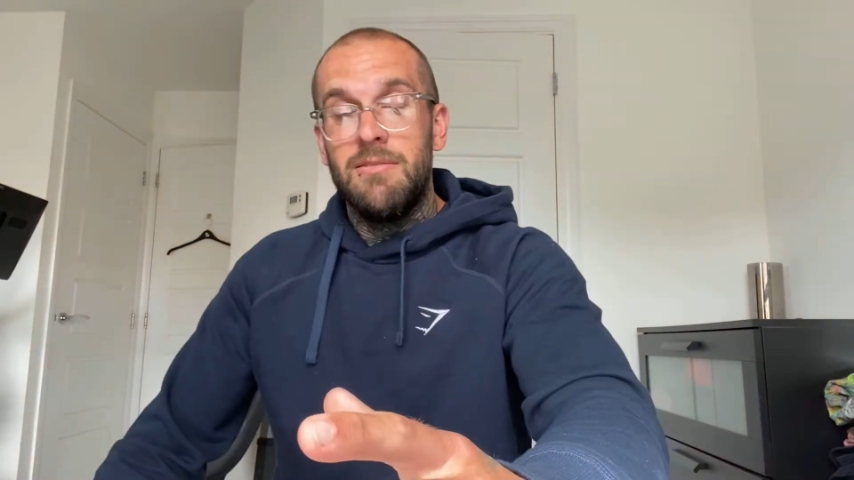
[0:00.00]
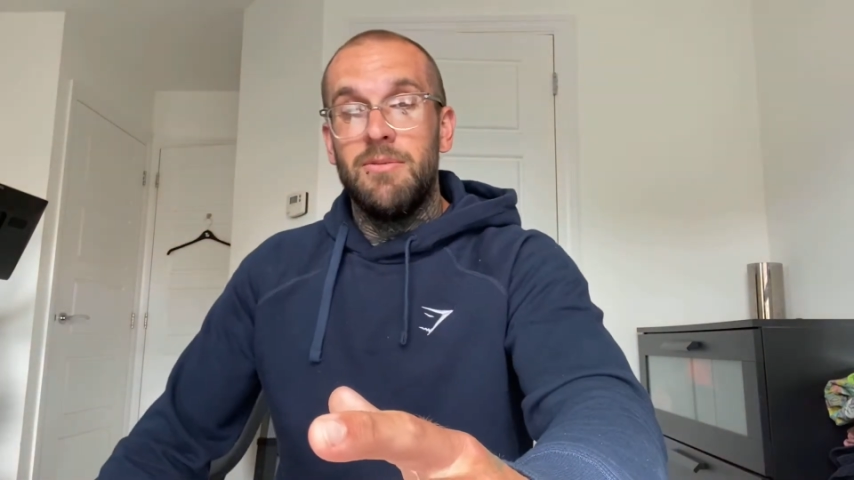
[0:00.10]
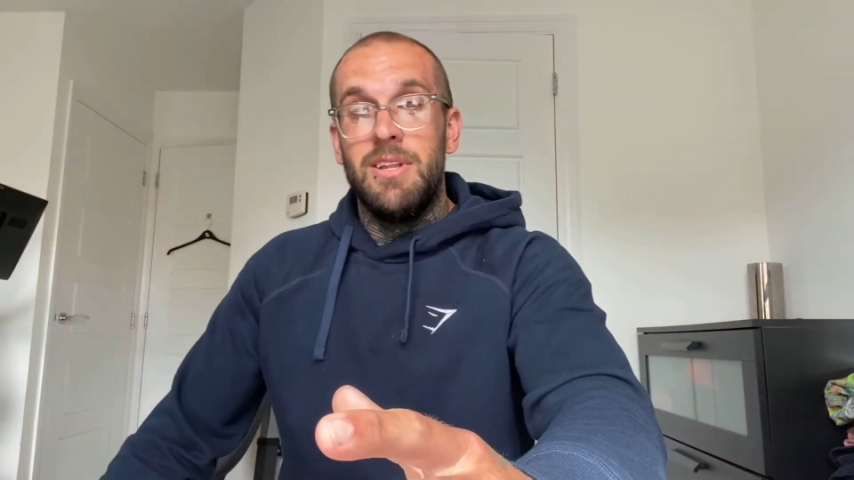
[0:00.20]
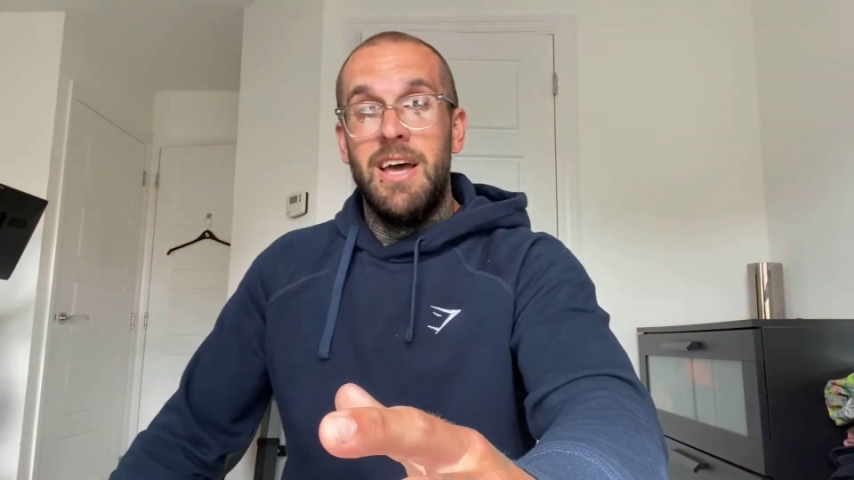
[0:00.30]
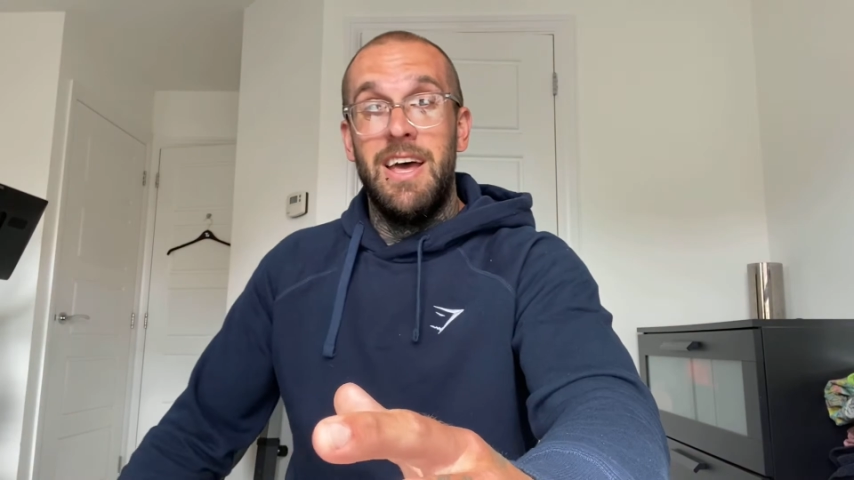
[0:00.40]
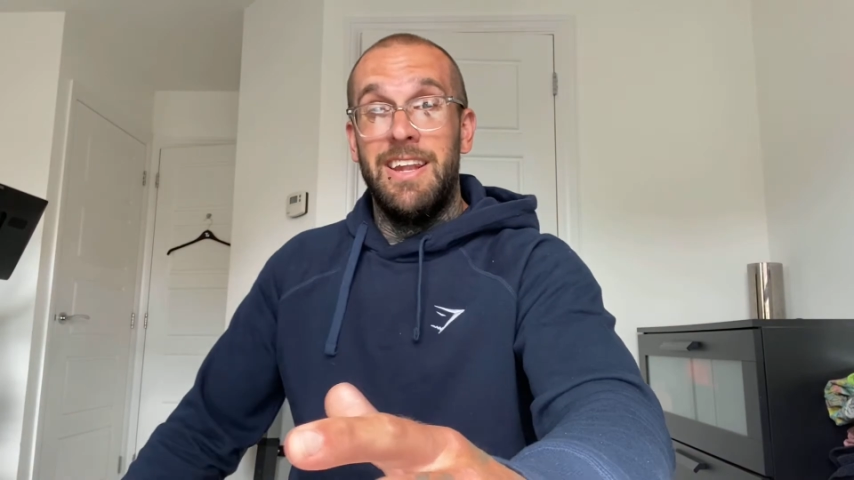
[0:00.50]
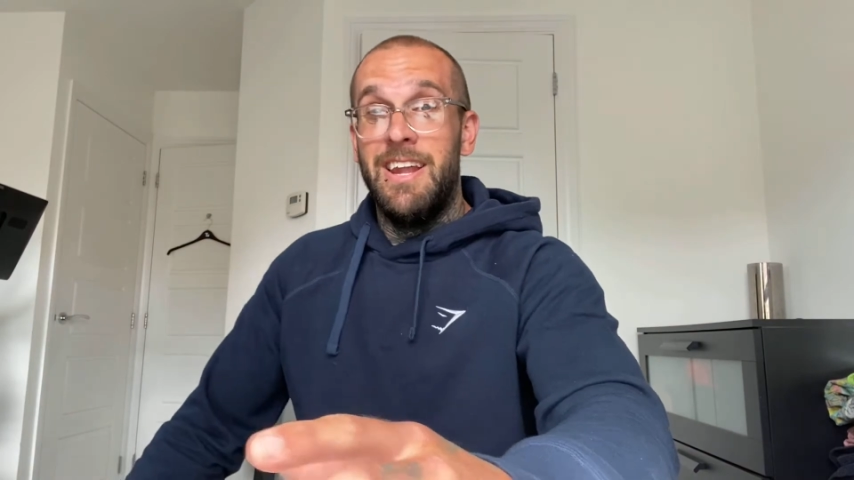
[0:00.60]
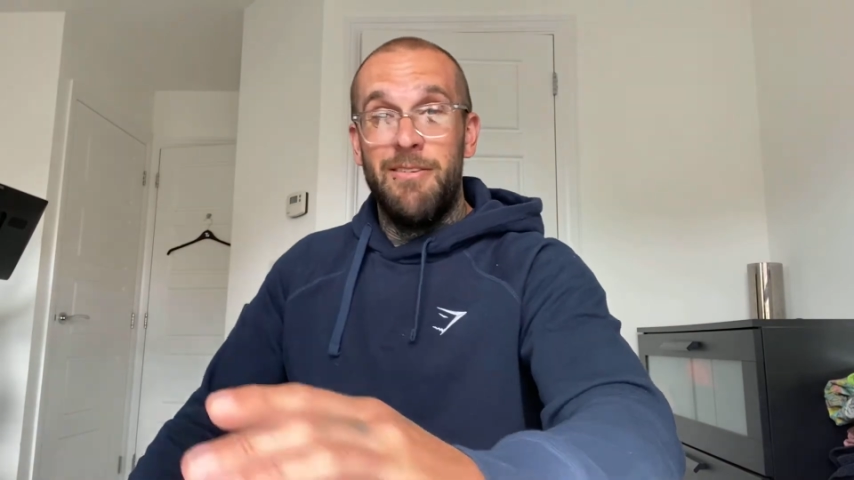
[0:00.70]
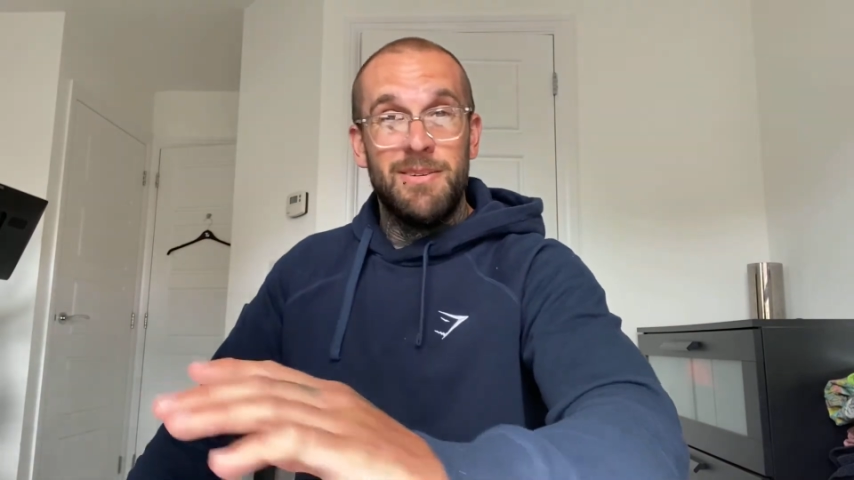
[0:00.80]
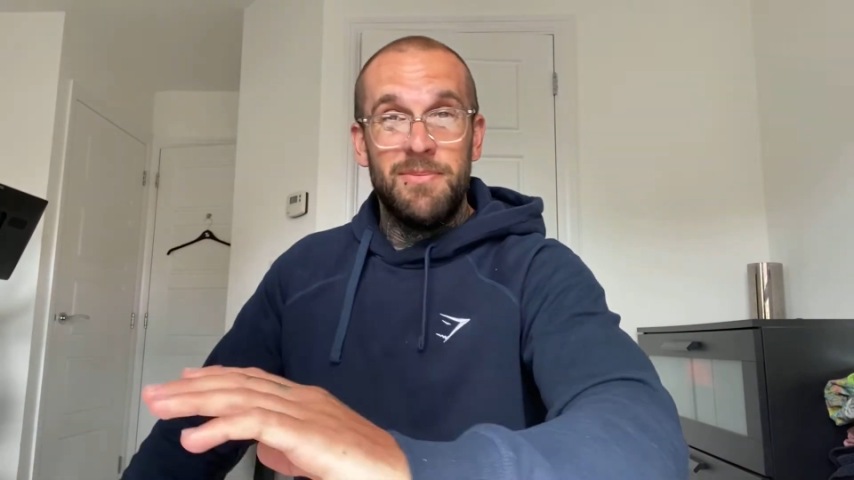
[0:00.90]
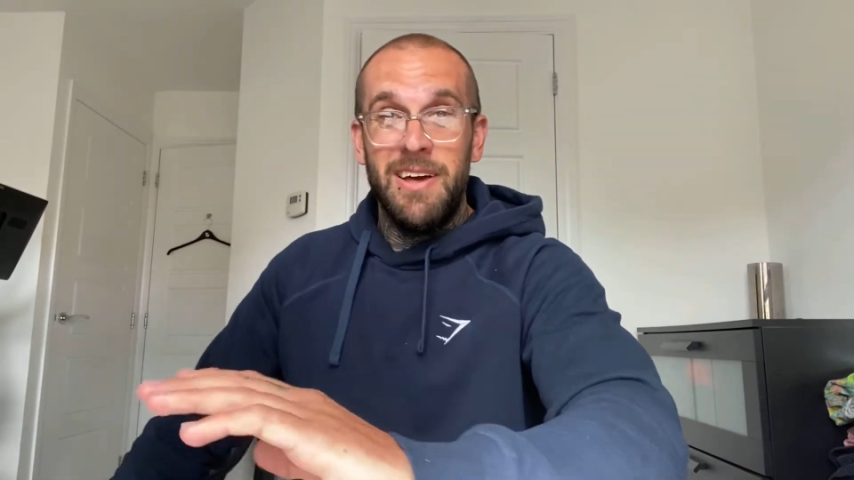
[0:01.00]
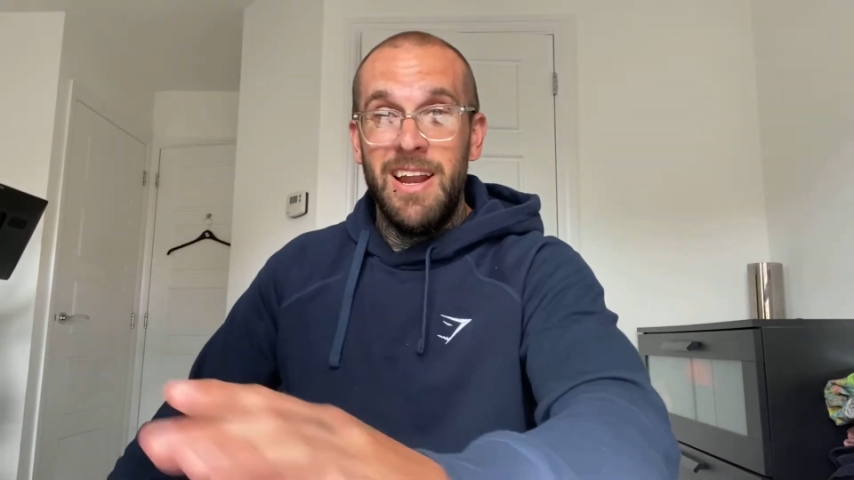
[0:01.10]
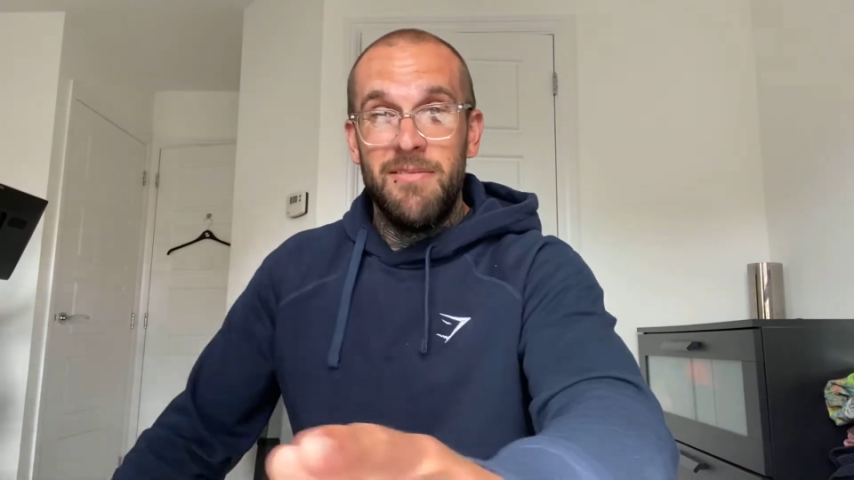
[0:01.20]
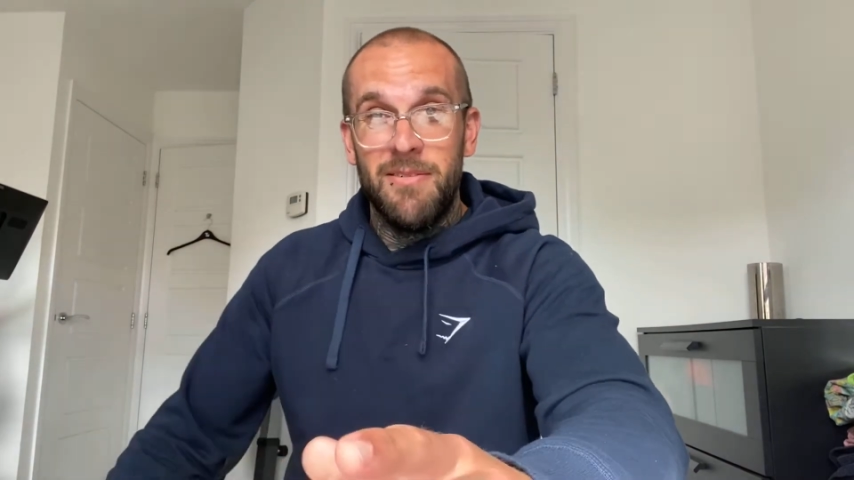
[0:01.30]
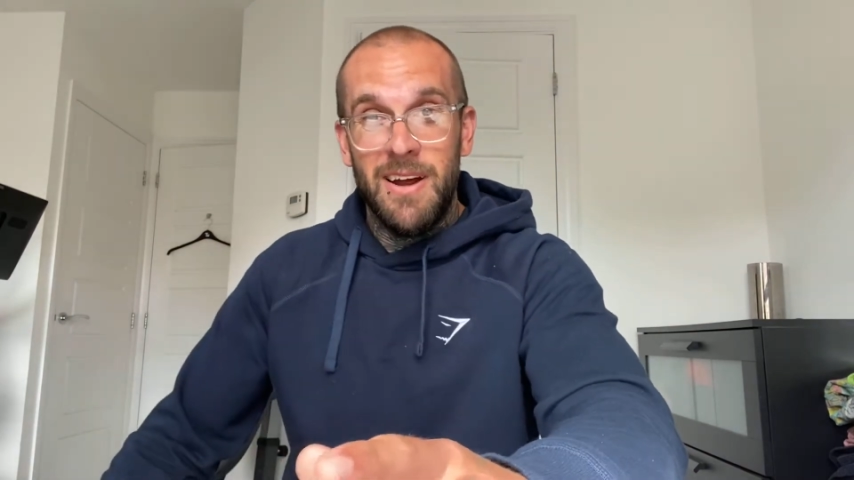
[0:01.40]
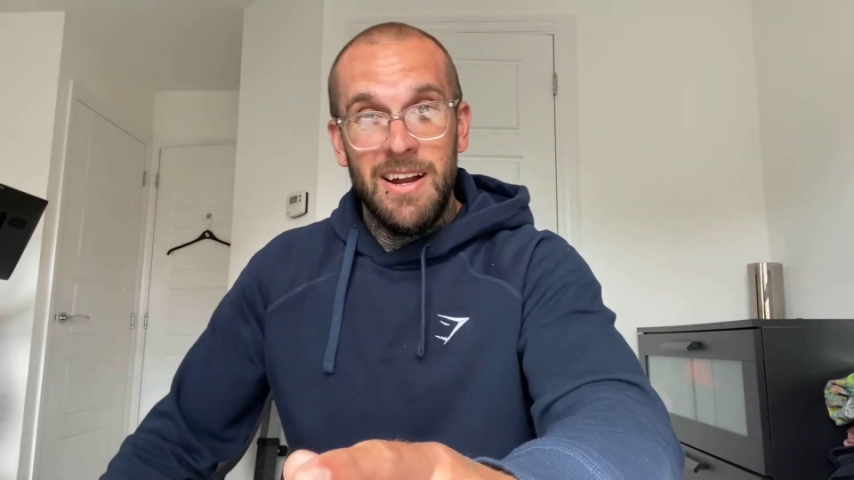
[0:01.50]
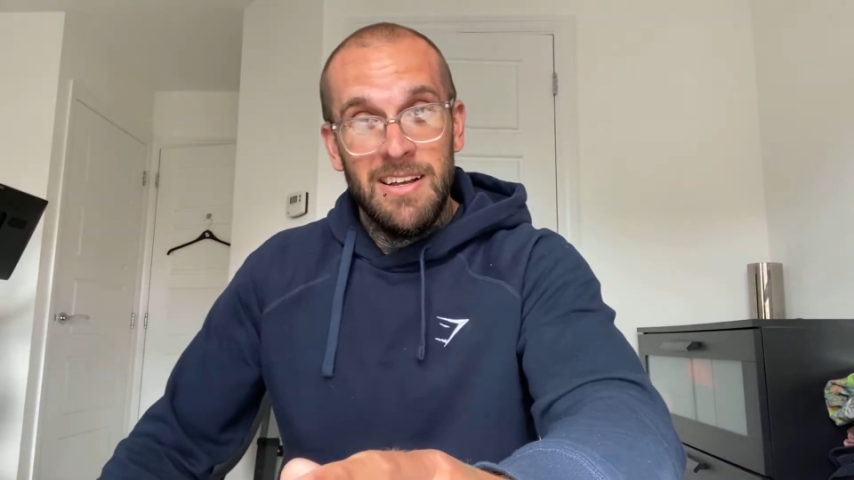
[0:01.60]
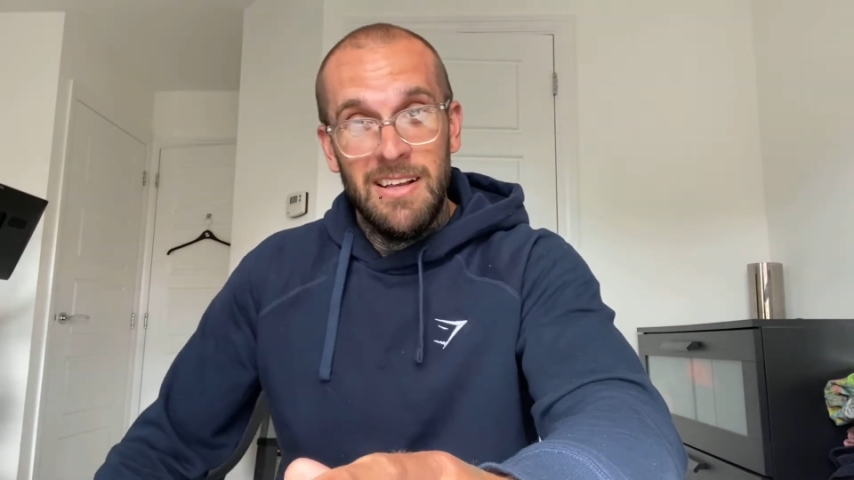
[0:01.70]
and there was blood everywhere.